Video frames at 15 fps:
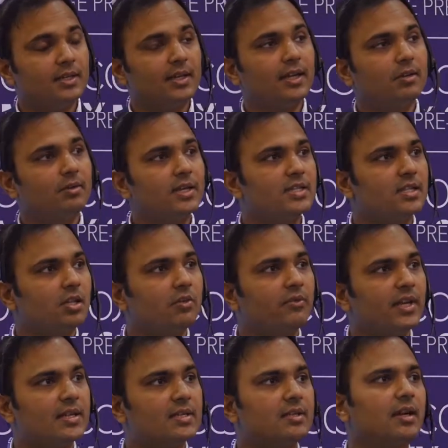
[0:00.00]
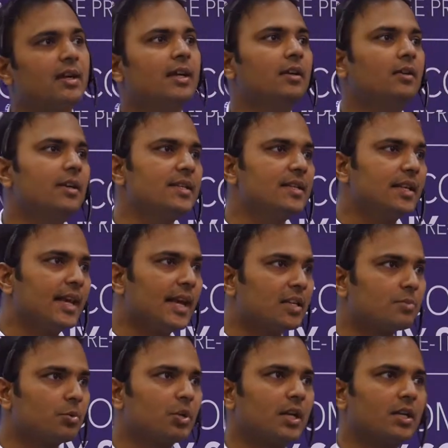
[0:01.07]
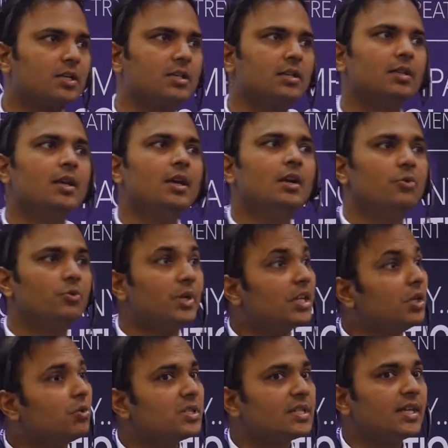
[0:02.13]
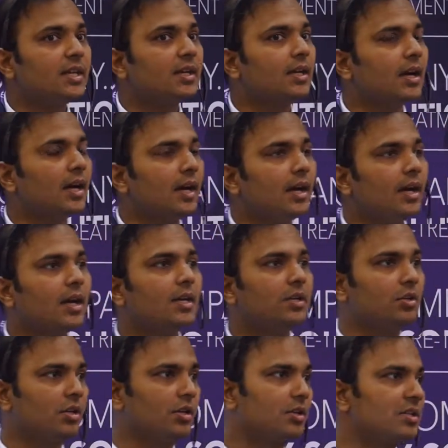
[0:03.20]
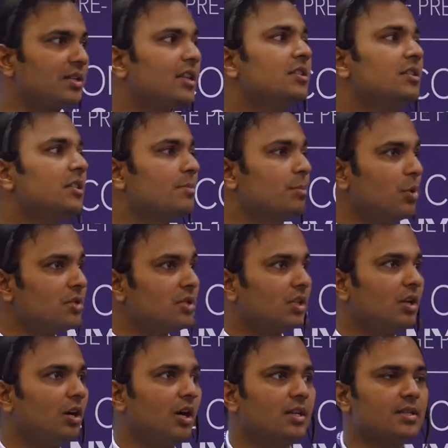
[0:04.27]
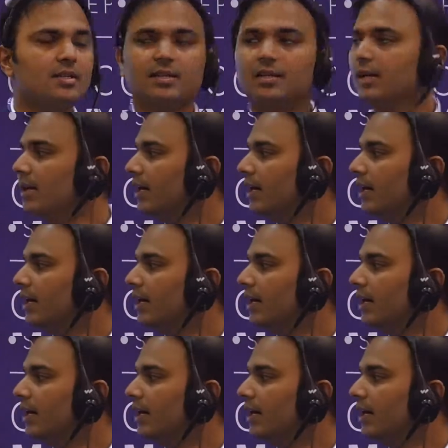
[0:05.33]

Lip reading: increasing your VSR, increasing gas production, reducing your sludge disposal costs,